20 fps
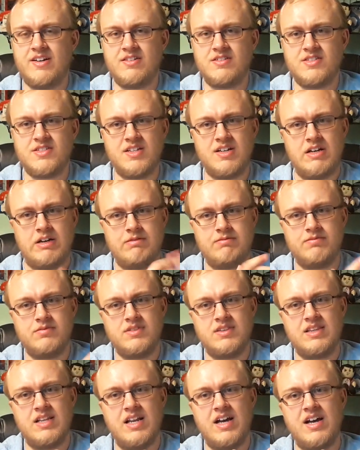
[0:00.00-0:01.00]
or so.
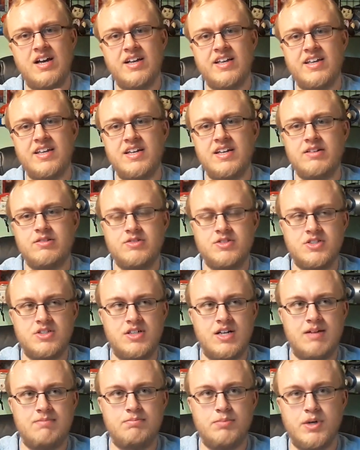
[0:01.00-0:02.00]
Not a huge
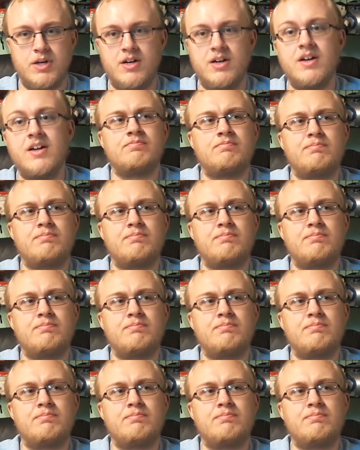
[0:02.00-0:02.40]
number.